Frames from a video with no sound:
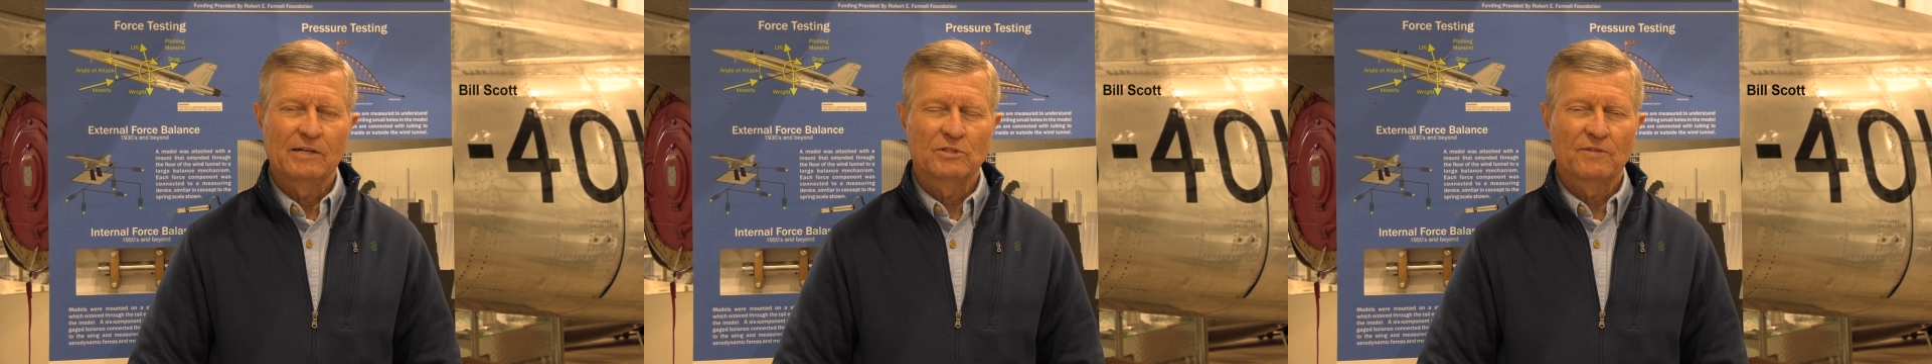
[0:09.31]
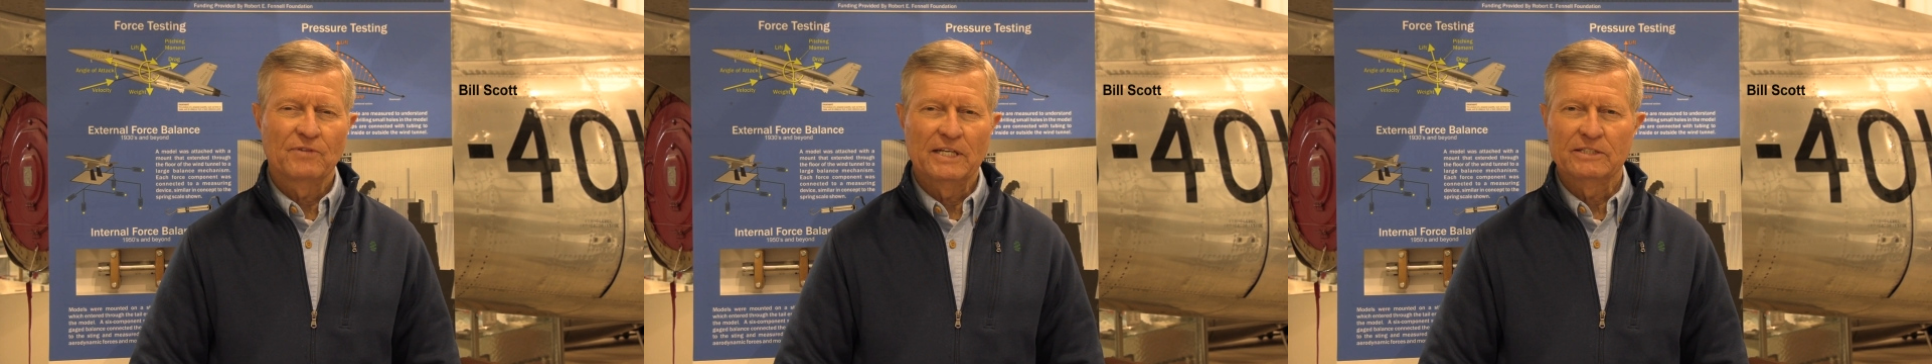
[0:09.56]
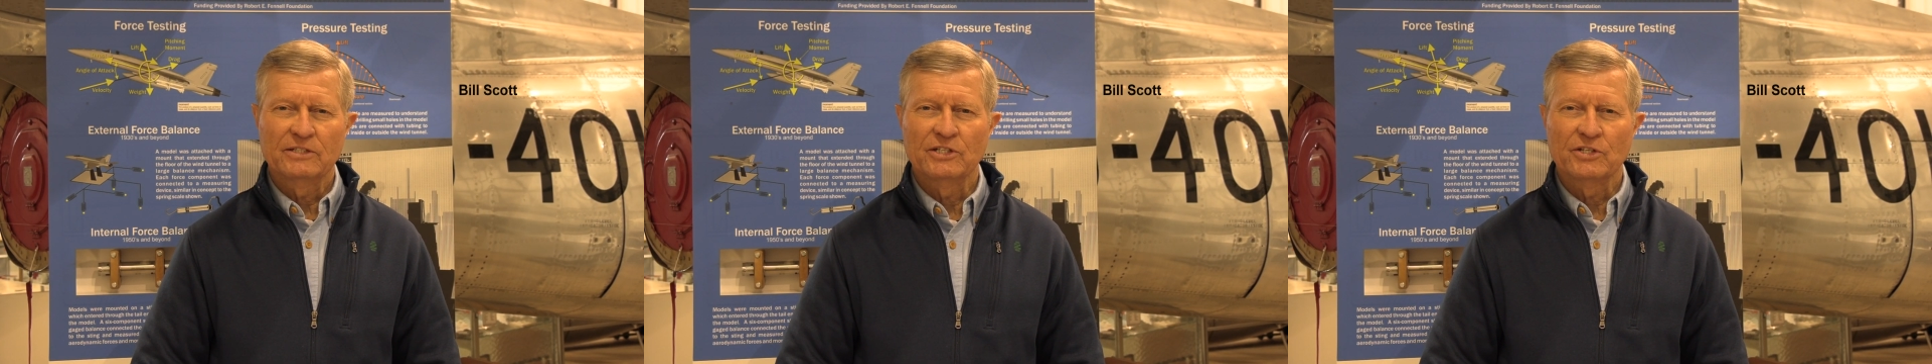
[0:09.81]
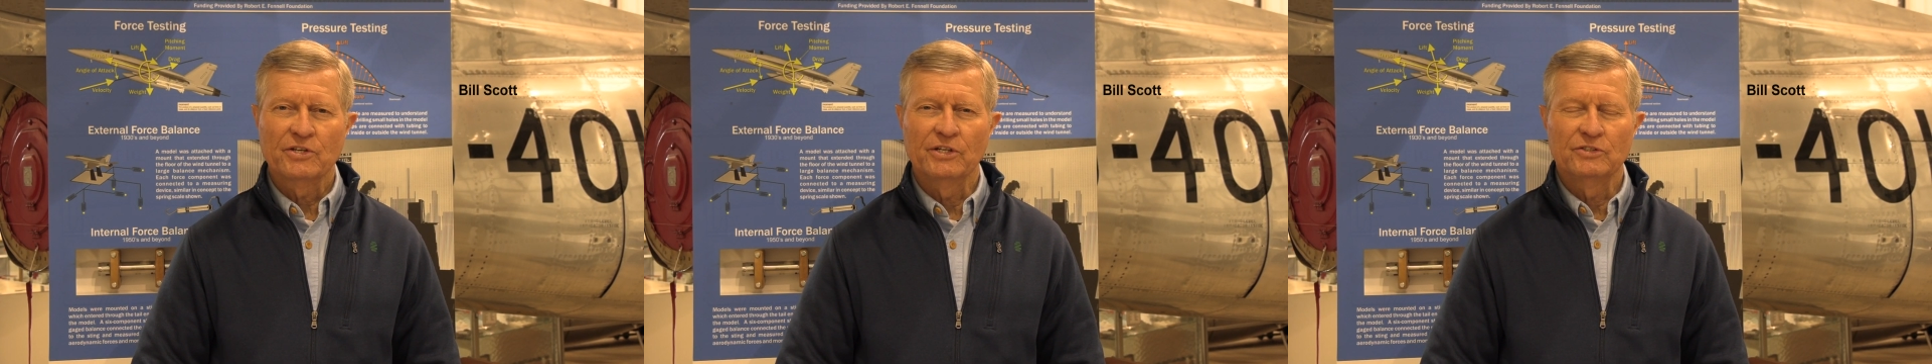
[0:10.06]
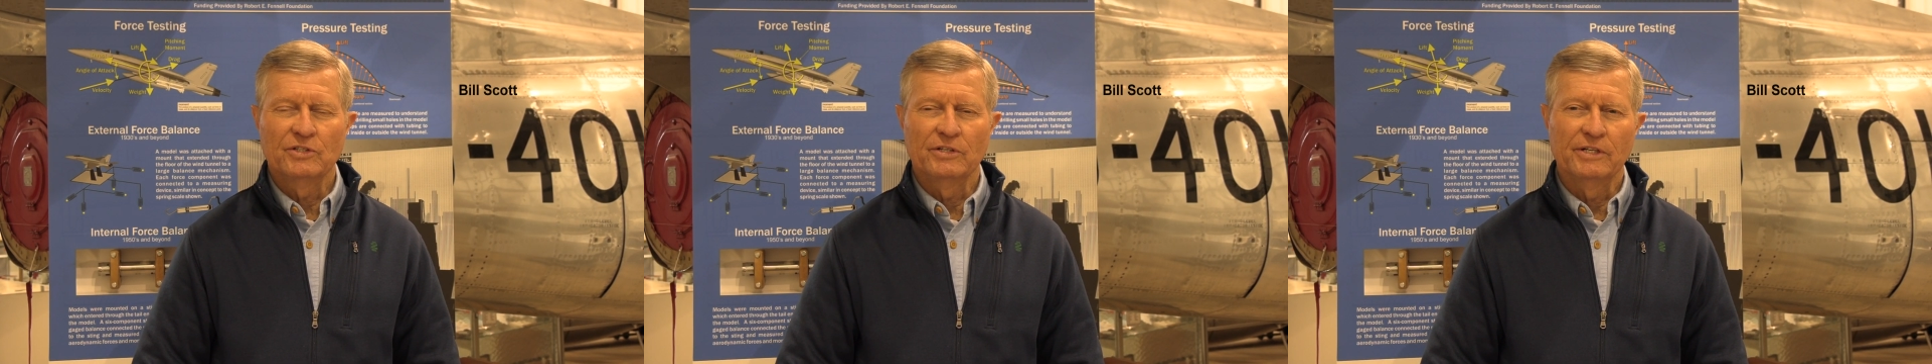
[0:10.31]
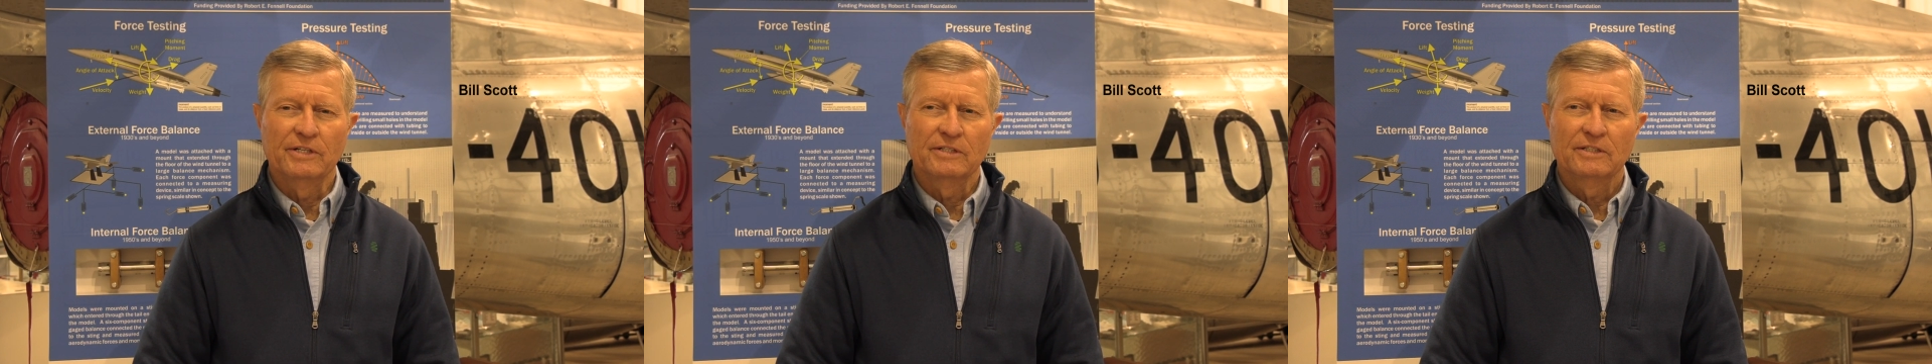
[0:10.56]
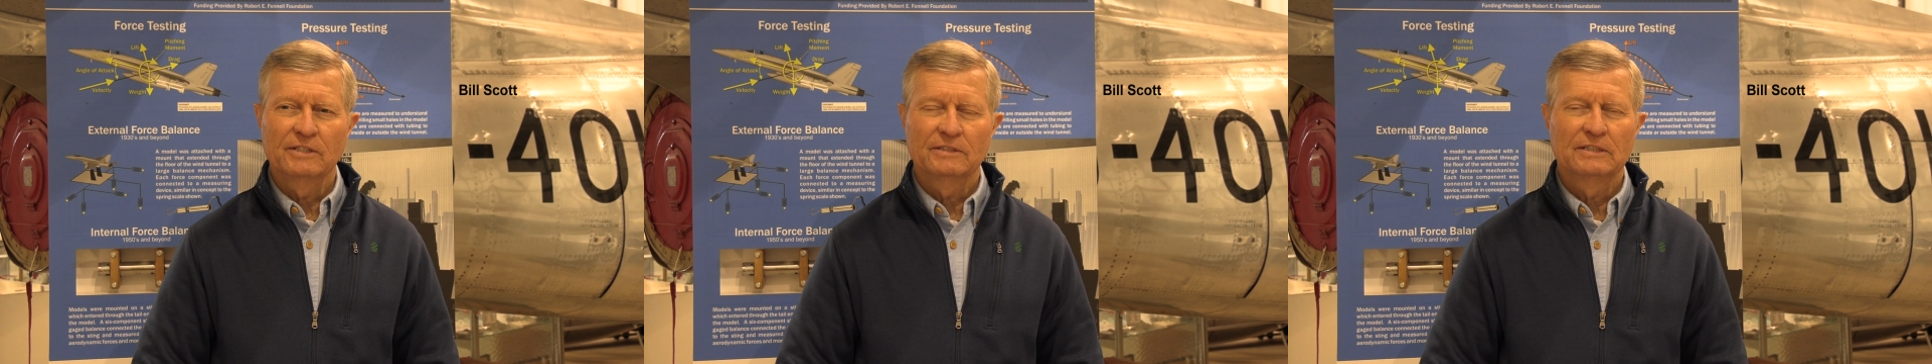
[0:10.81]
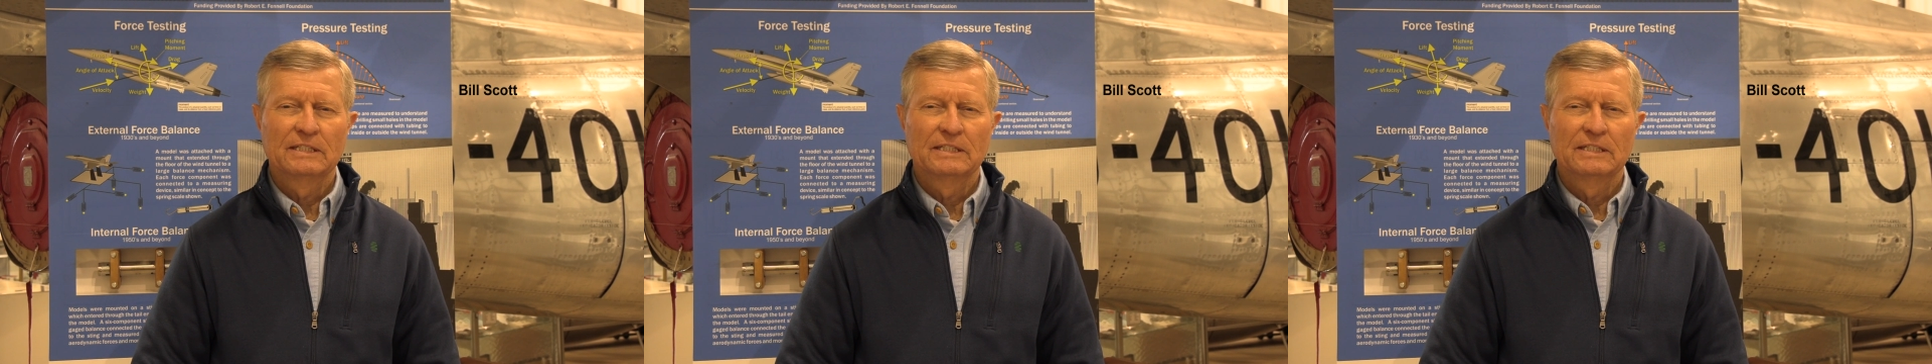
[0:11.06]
was a flight test engineer